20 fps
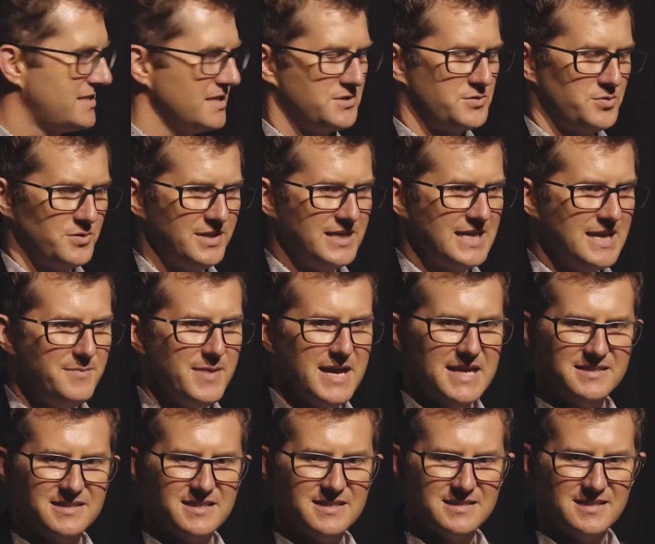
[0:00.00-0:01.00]
a truly
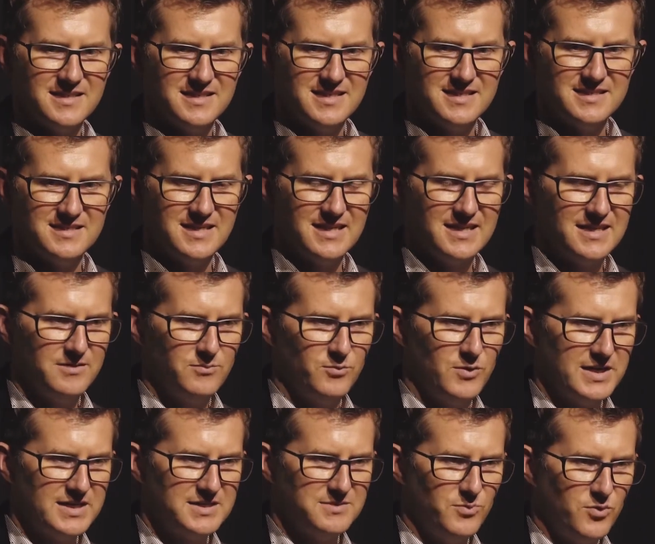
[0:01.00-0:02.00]
amazing statistic. And
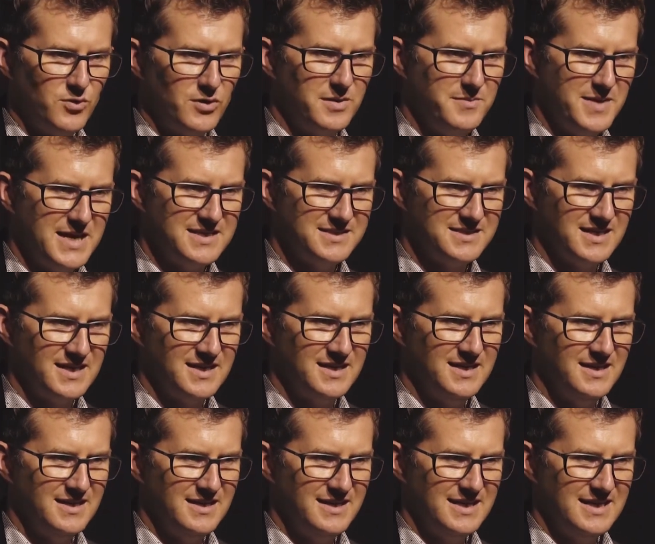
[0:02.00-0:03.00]
what is more amazing
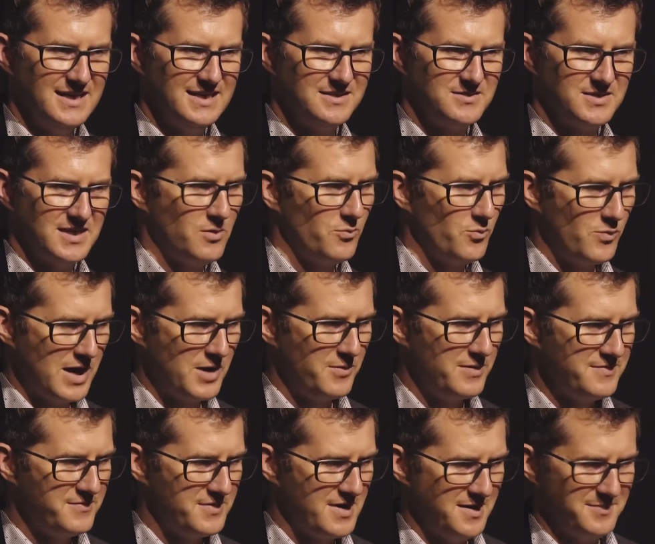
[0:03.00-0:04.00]
is, you know, where
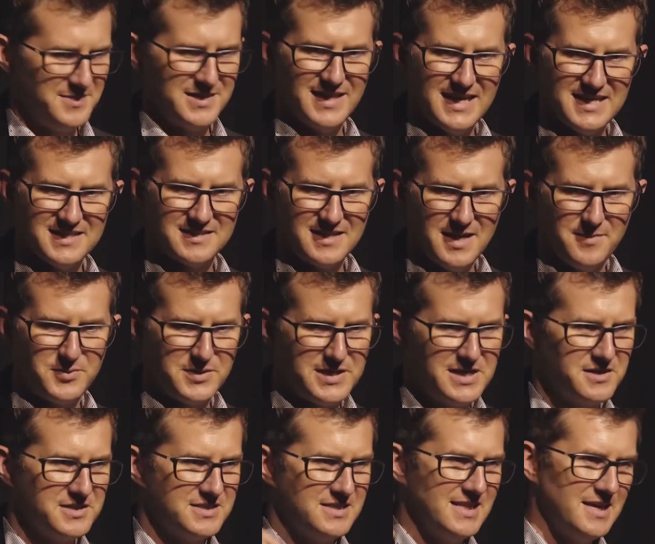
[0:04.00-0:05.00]
we've come the last couple of
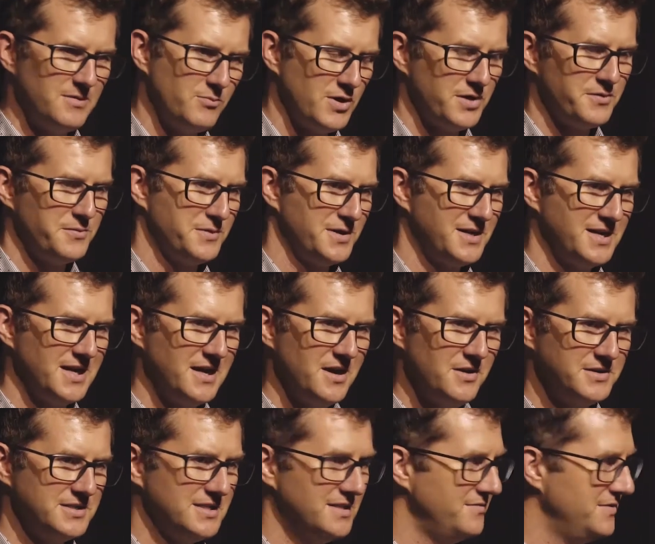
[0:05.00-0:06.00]
years and then where we're going to go
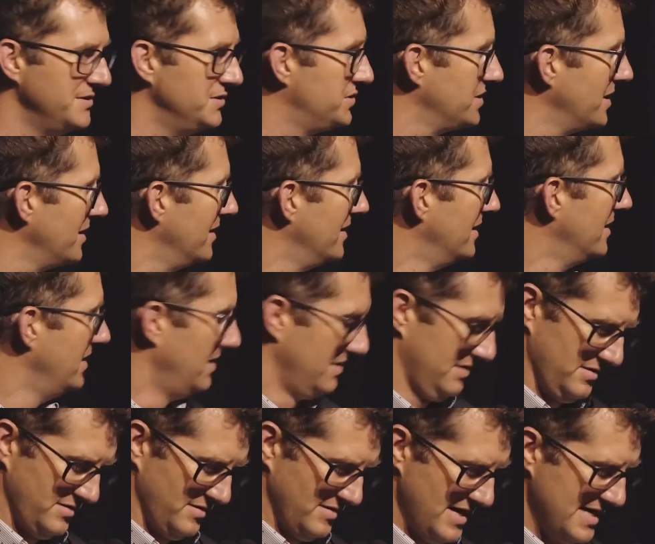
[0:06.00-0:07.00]
into the future,
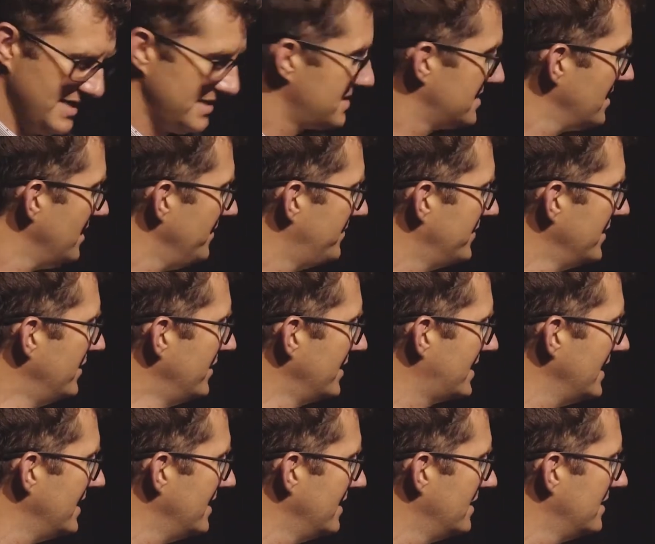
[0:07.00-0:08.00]
right? So if you
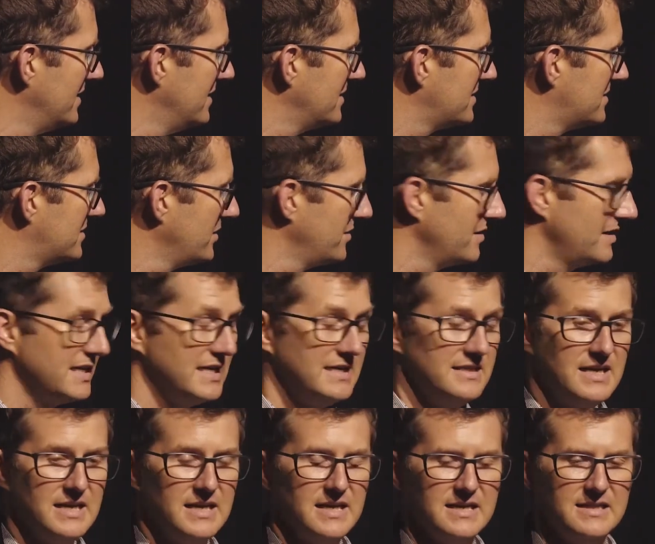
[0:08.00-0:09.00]
look at certainly in
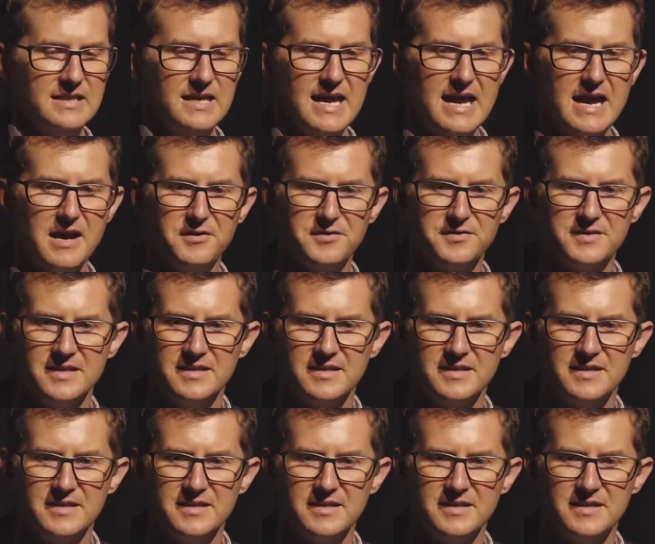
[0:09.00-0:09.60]
the health